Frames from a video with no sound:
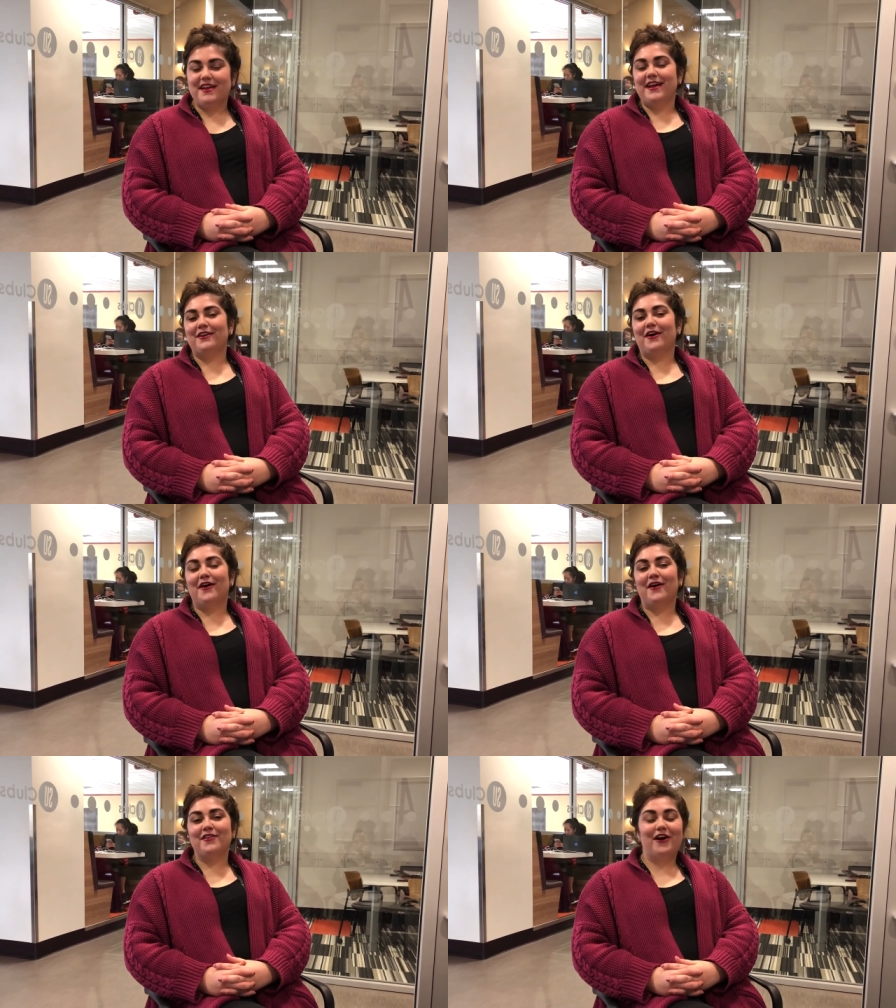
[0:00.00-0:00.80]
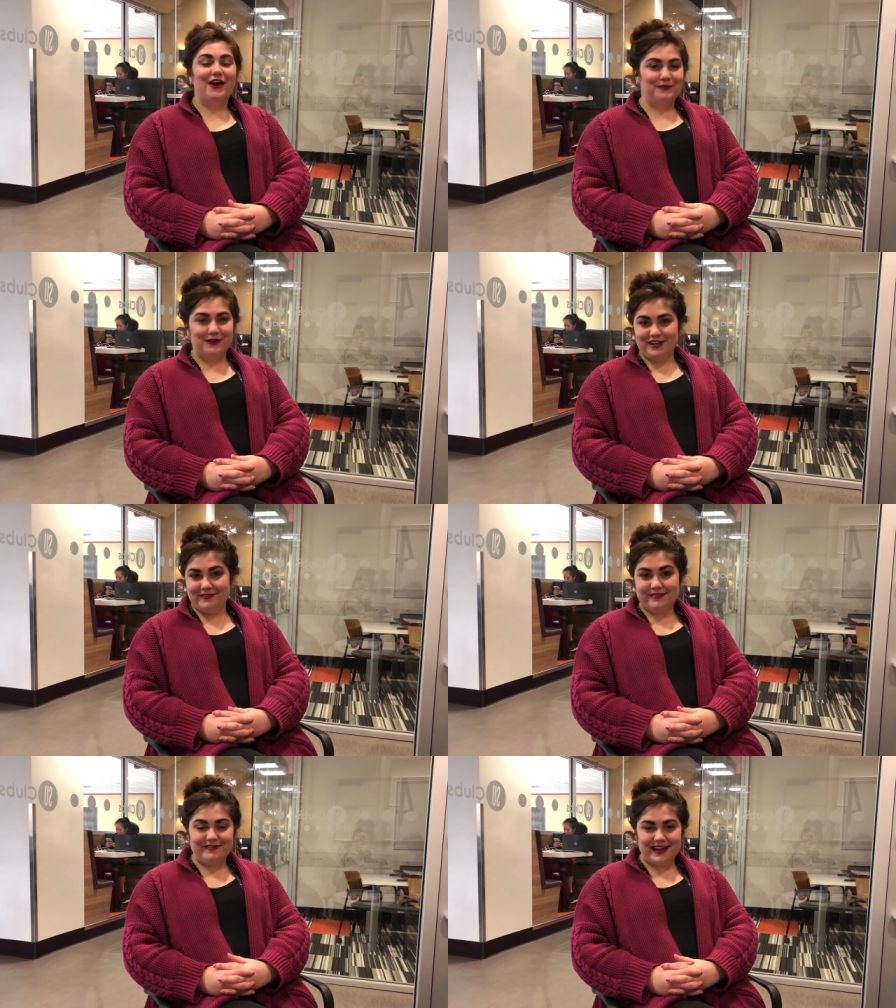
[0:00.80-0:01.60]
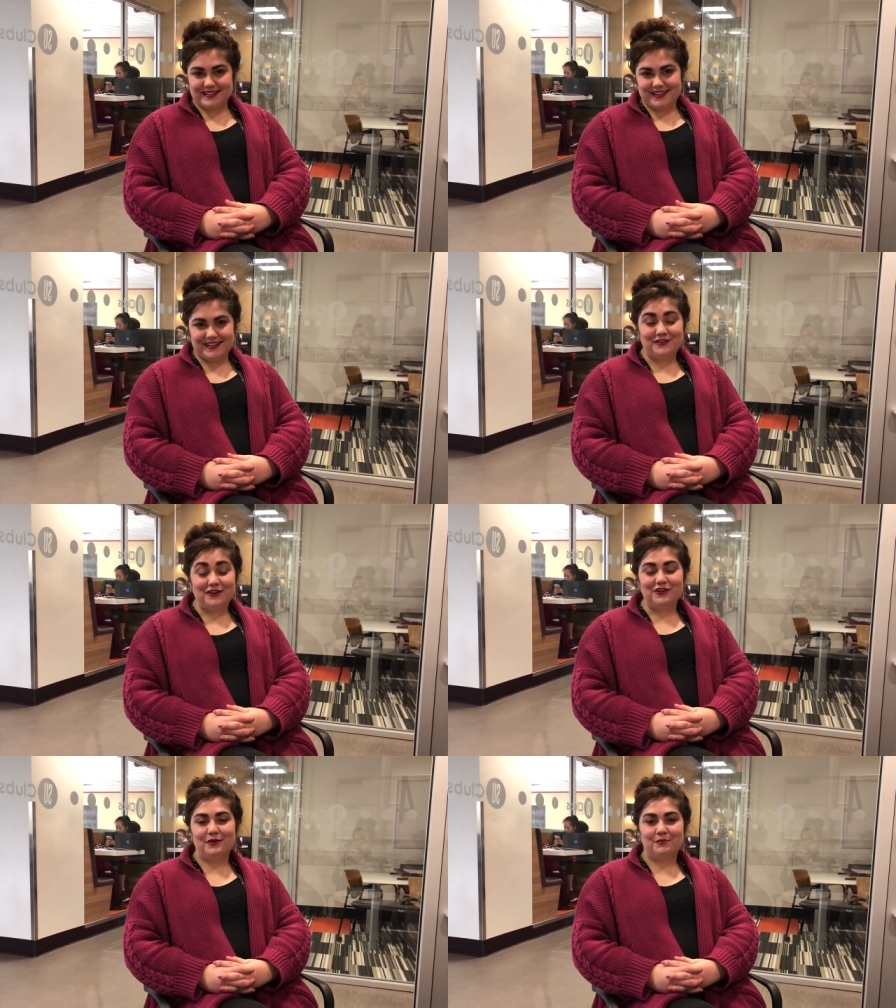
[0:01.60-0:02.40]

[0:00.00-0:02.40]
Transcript: and all the hard work you've invested in early